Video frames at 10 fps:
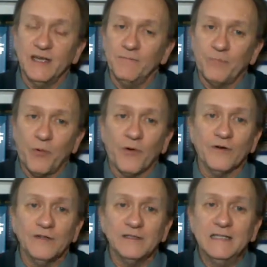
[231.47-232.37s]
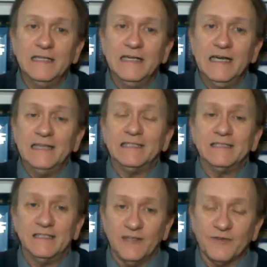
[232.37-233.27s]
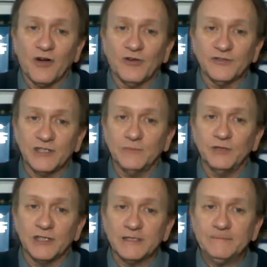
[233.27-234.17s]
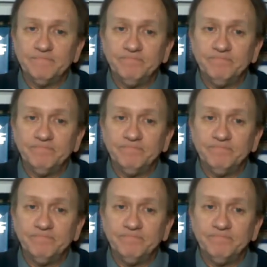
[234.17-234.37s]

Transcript: important and this difficult subject.